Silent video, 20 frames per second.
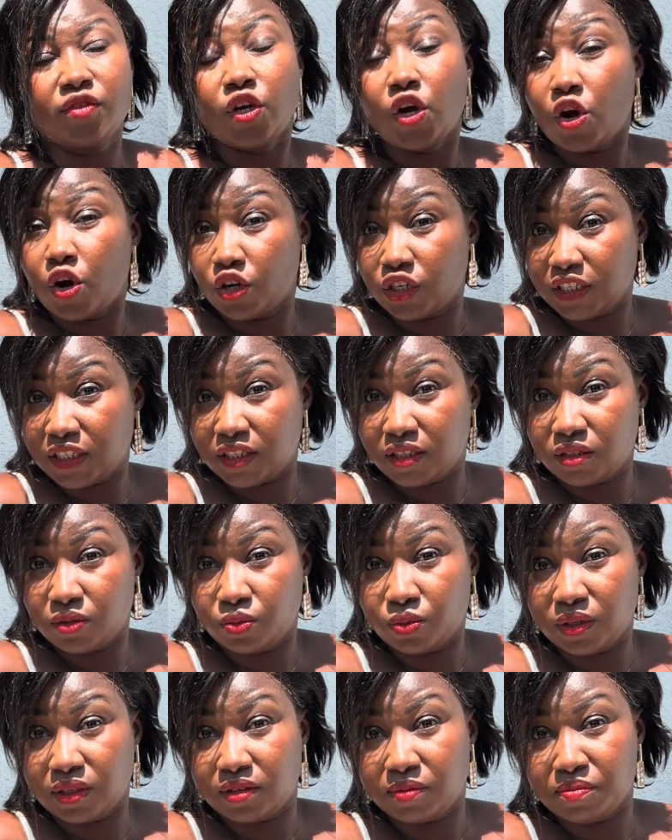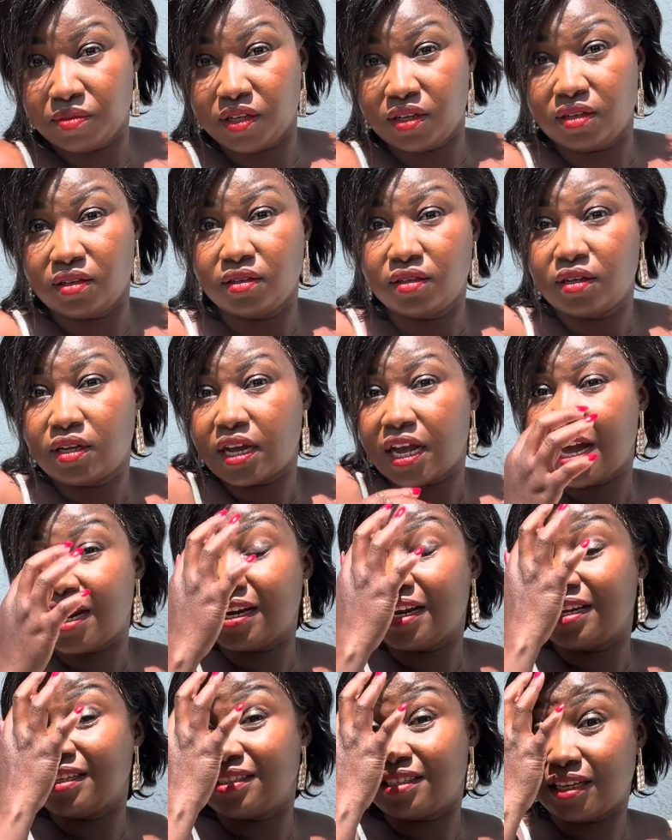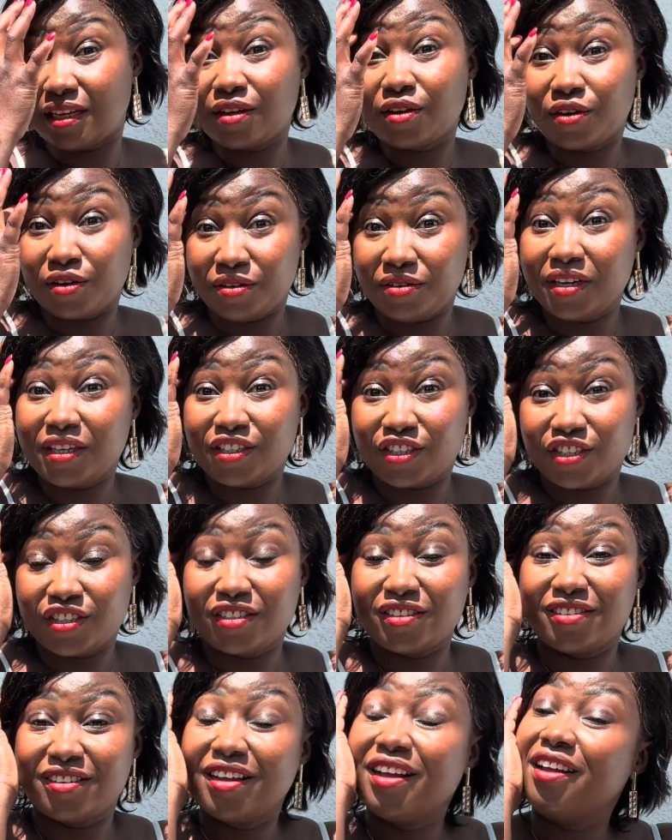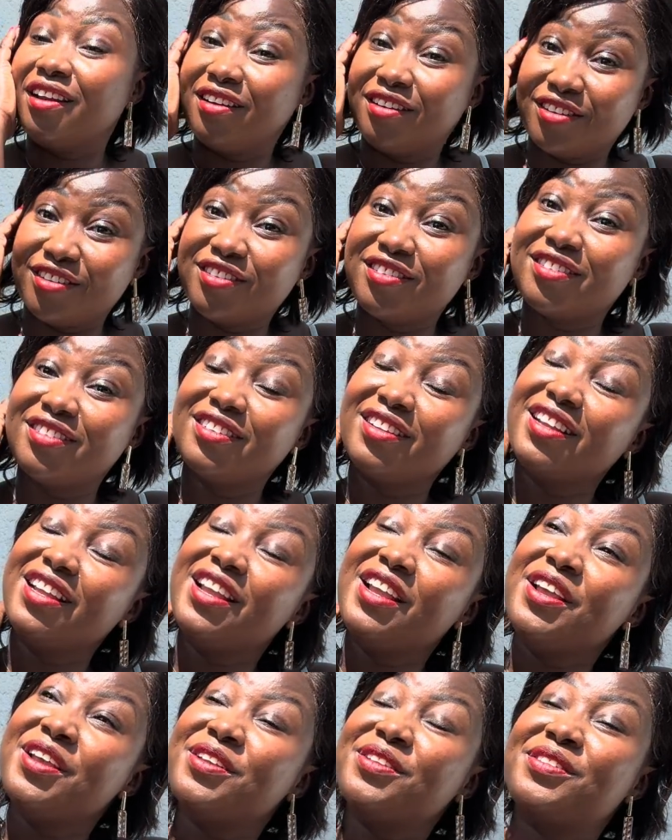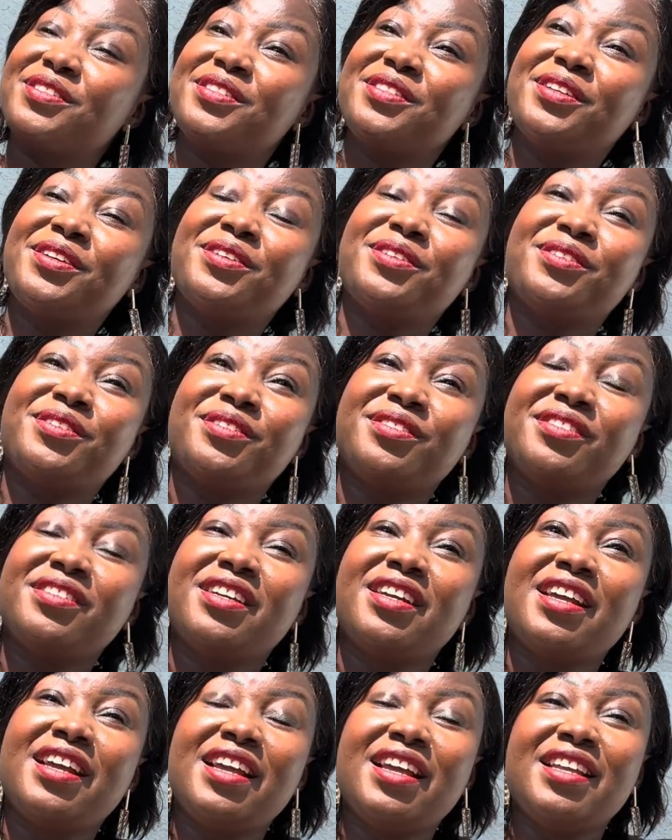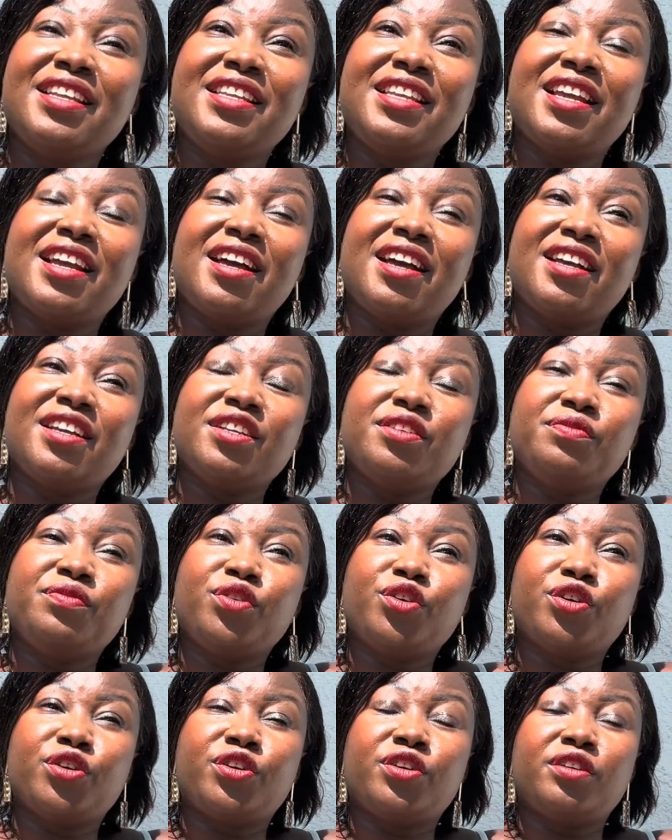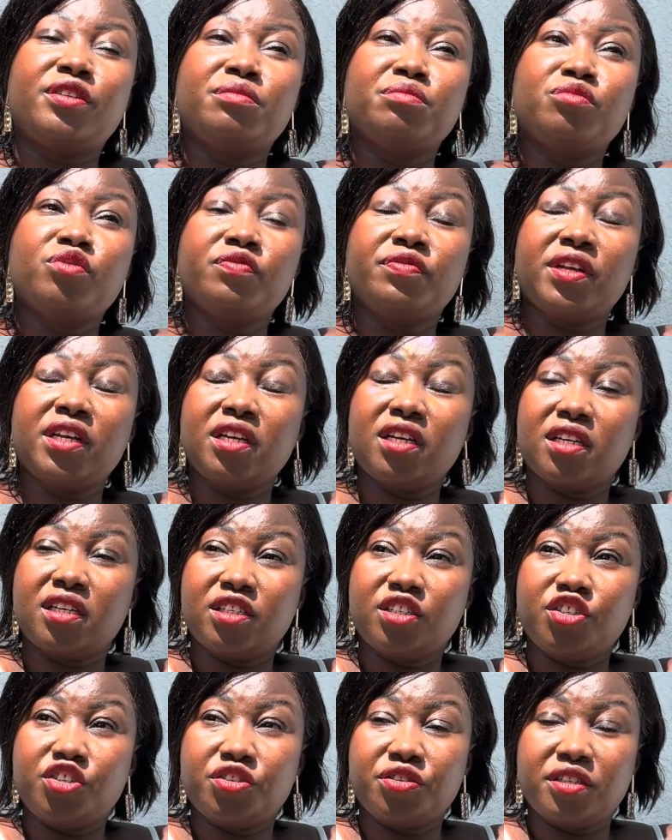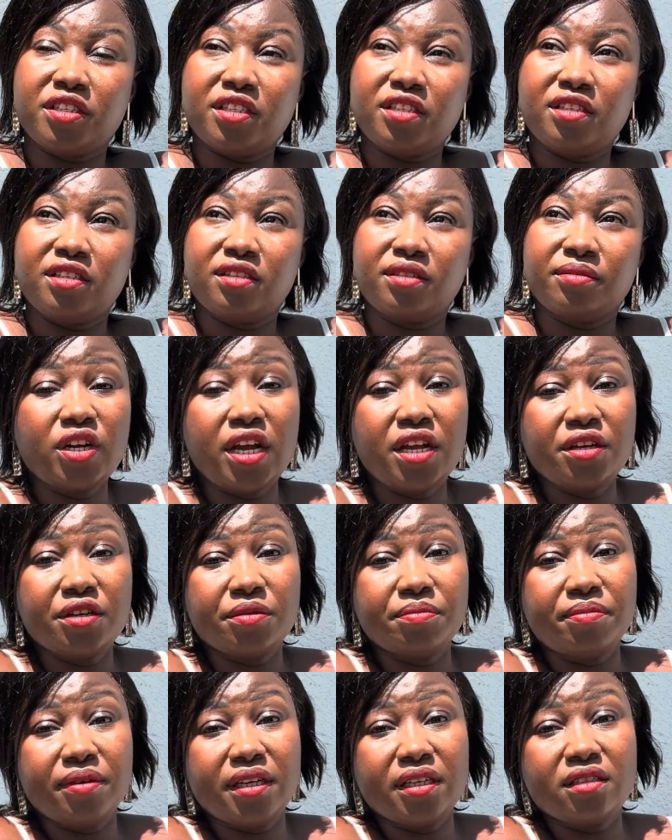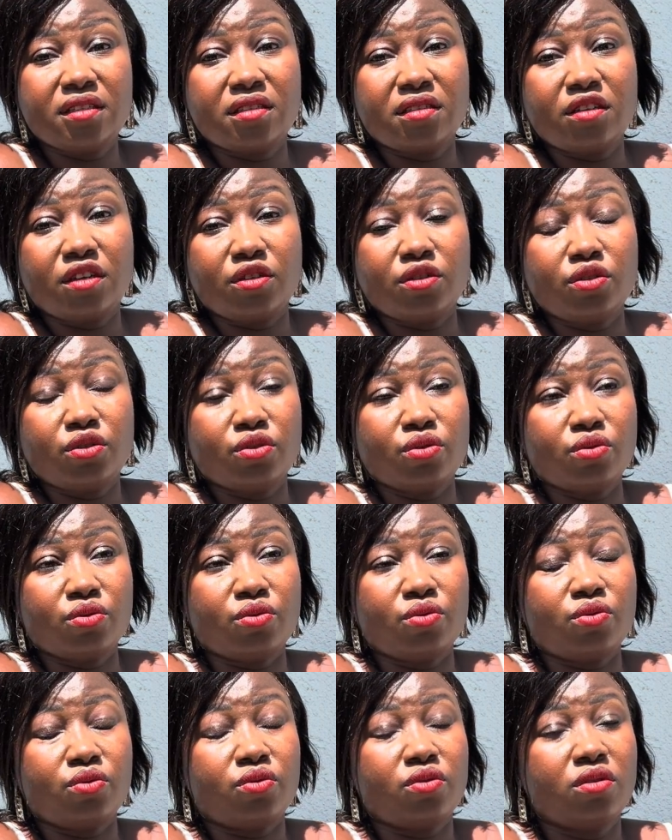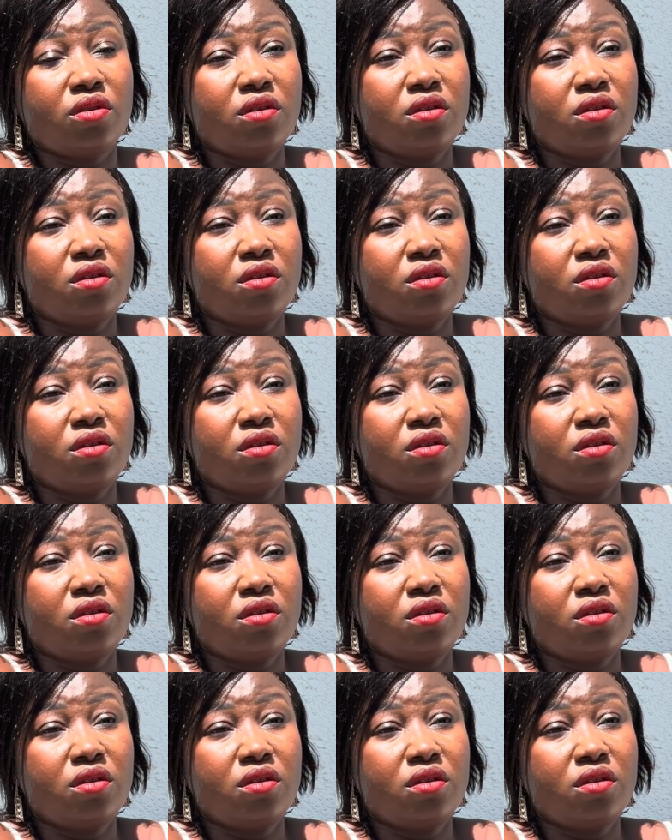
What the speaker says: honest with me, and I take correction a lot. So yeah, if you're moving countries, try your best not to